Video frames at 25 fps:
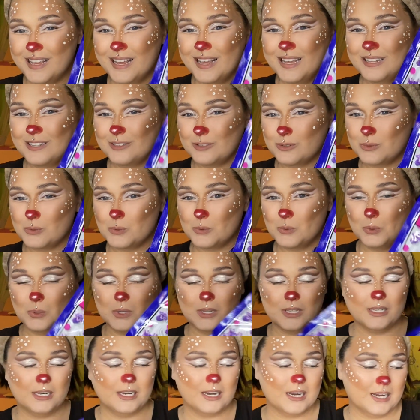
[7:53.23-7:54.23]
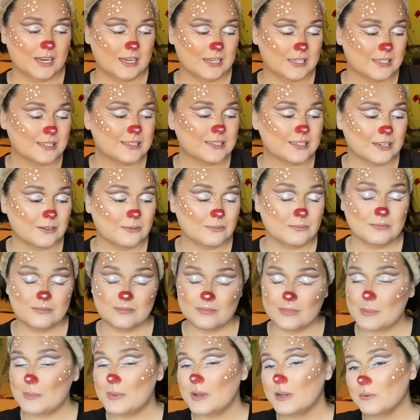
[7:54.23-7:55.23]
This was really nice. It
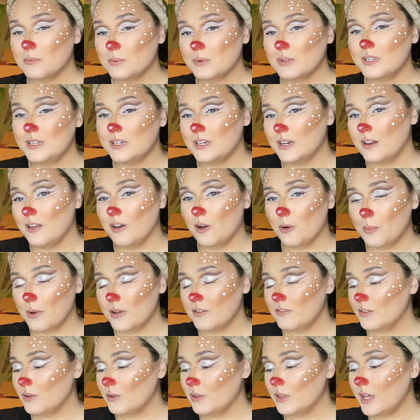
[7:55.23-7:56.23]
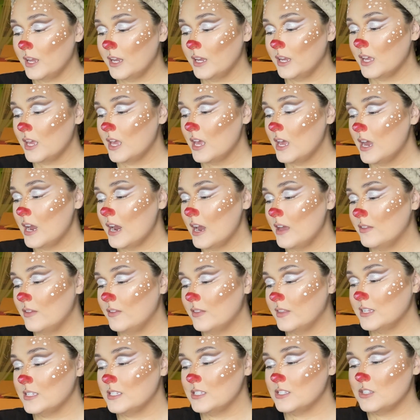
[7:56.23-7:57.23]
really did help, I feel like. And then
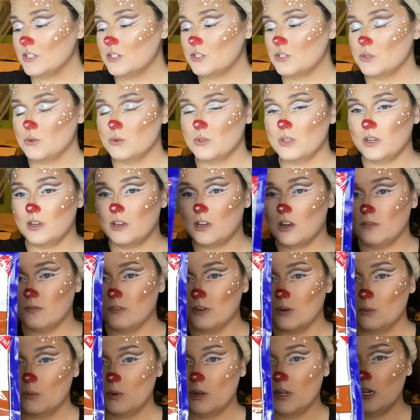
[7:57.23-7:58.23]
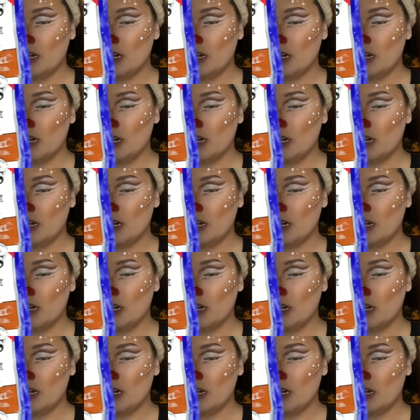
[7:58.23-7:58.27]
this is the Soothe and Comfort one,